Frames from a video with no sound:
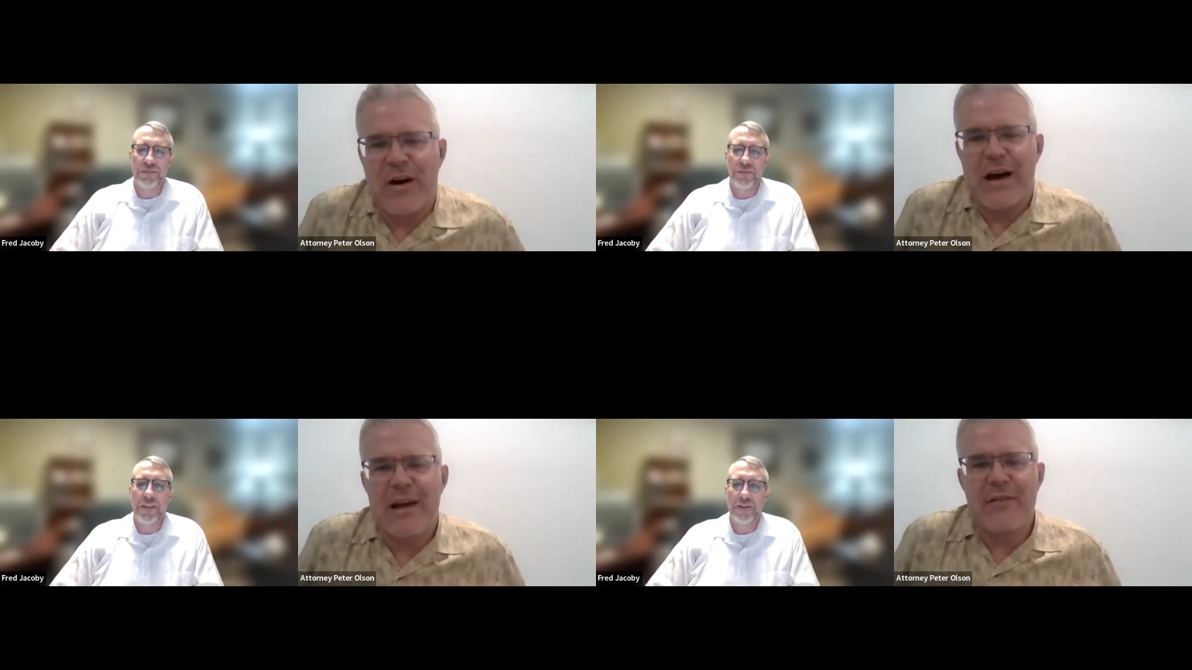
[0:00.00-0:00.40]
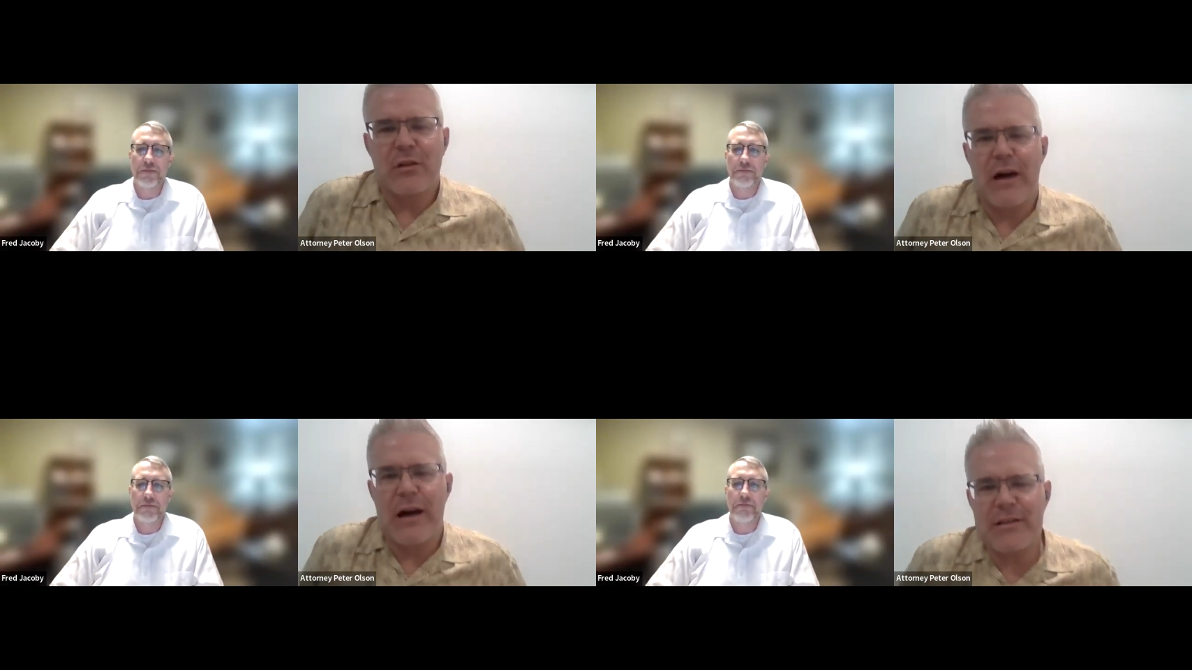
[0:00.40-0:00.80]
Speaker 1: five
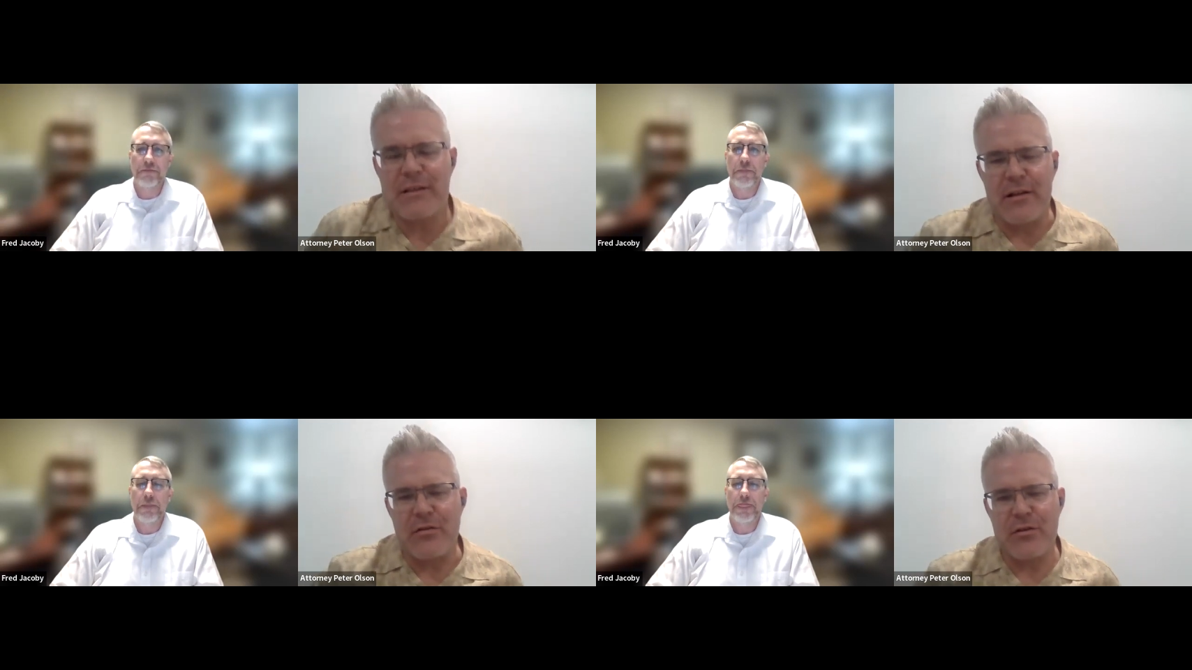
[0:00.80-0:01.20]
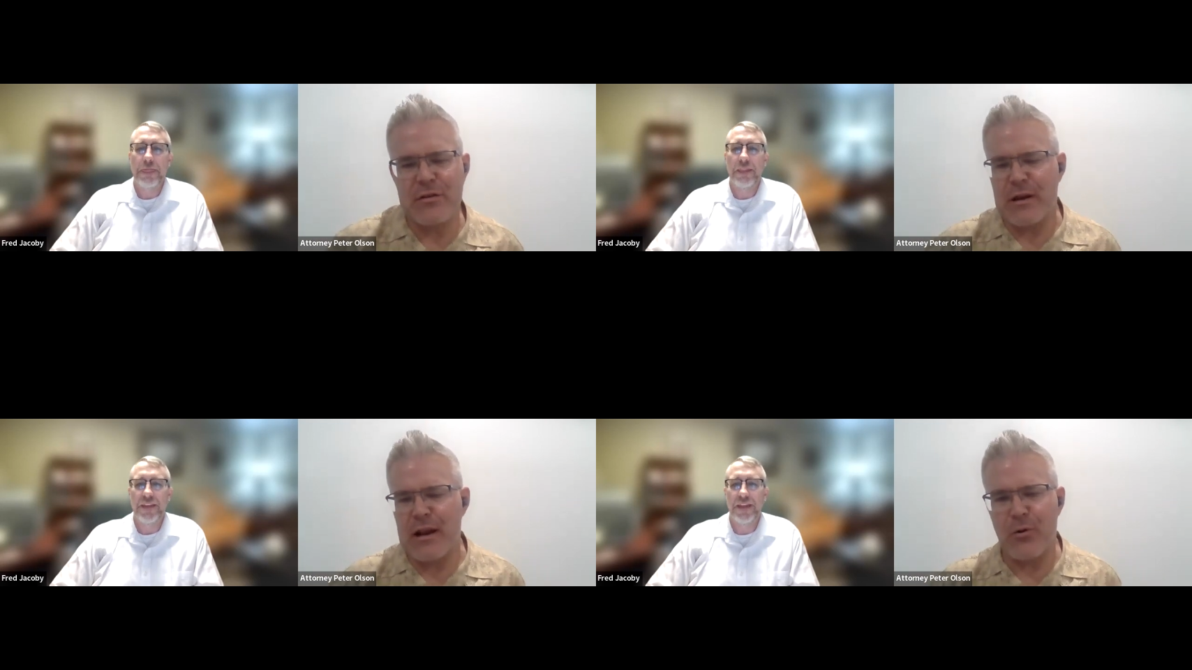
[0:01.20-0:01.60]

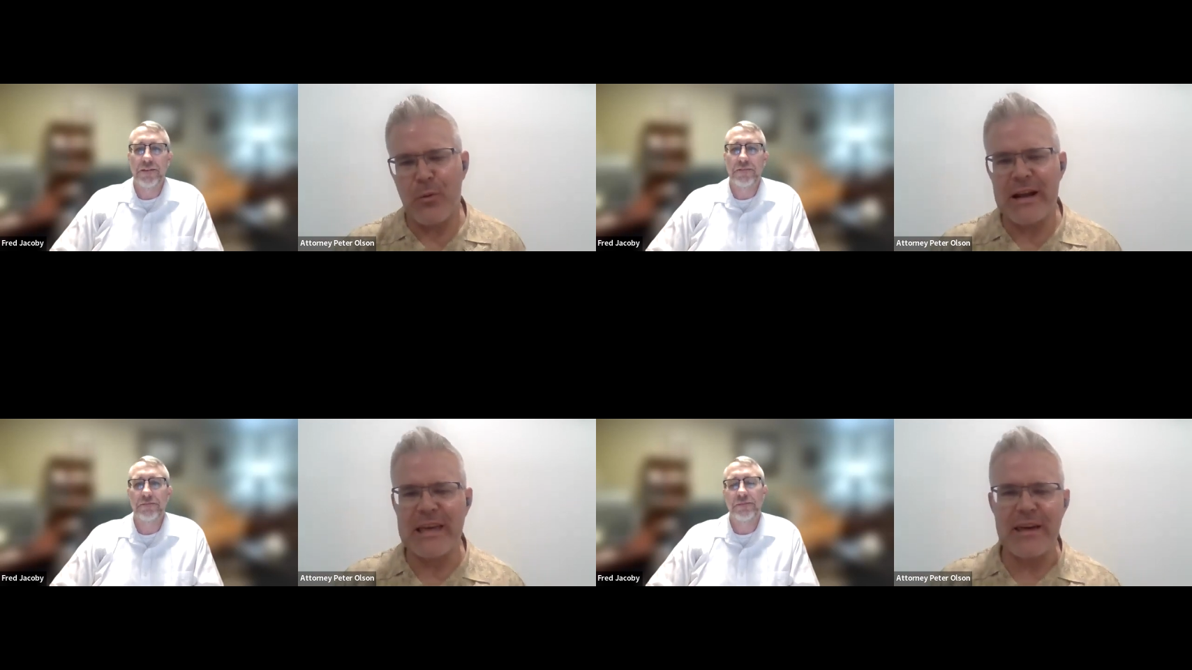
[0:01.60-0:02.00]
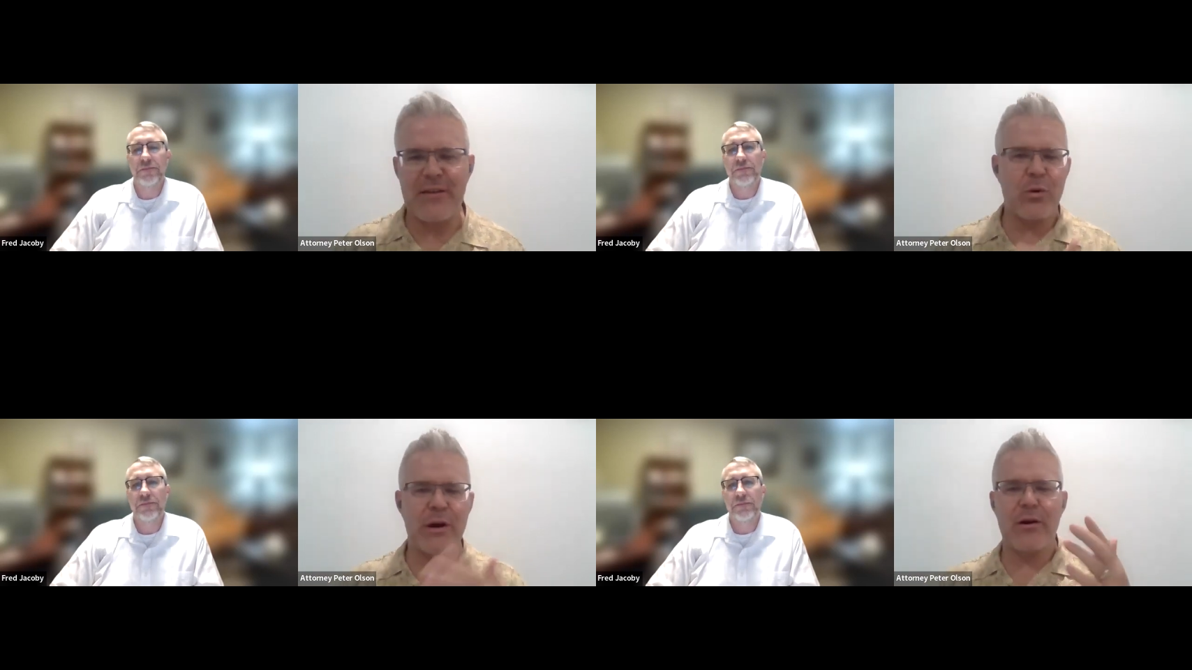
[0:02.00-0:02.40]
lessons and i don't want to
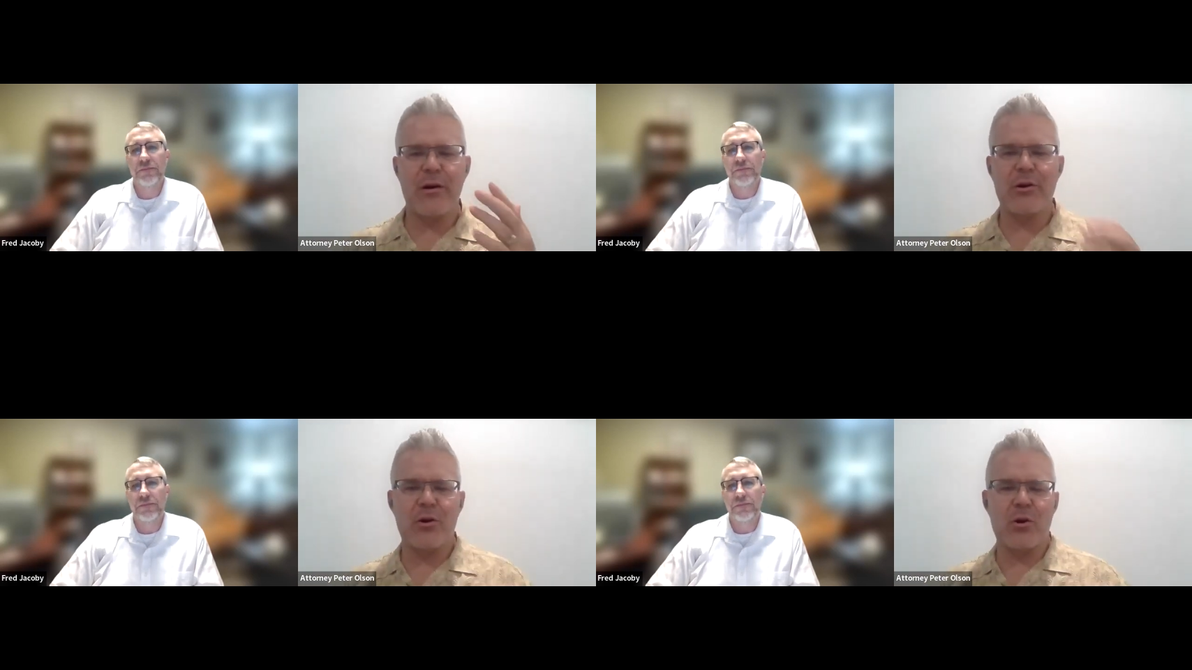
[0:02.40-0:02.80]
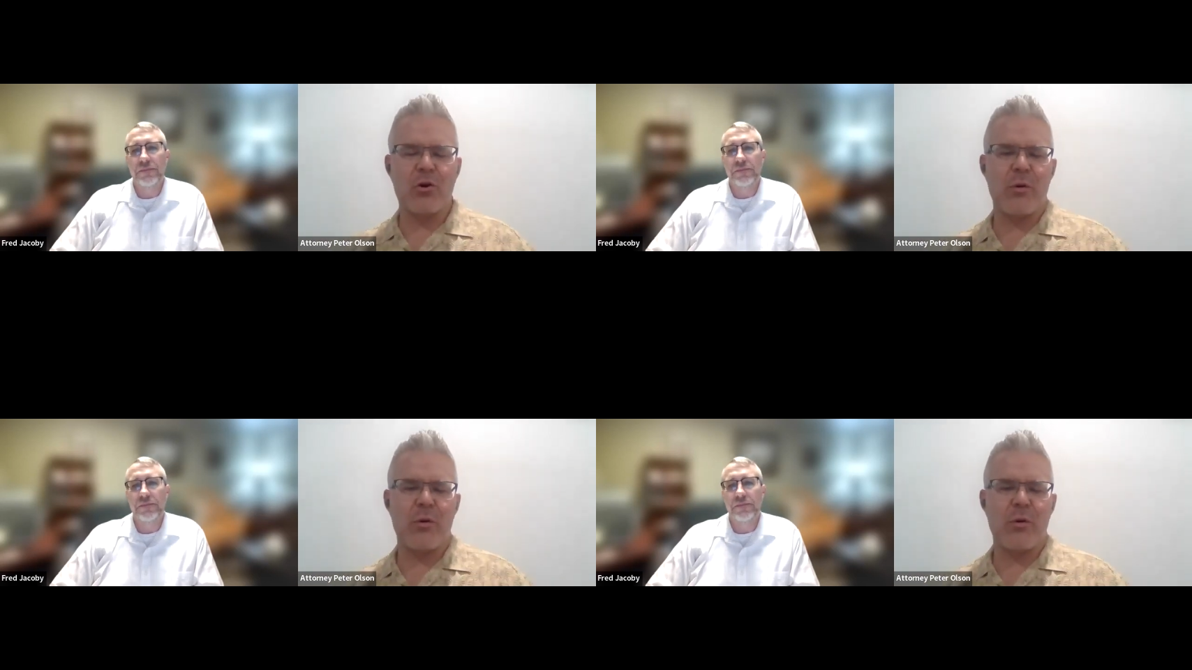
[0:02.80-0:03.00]
give away all your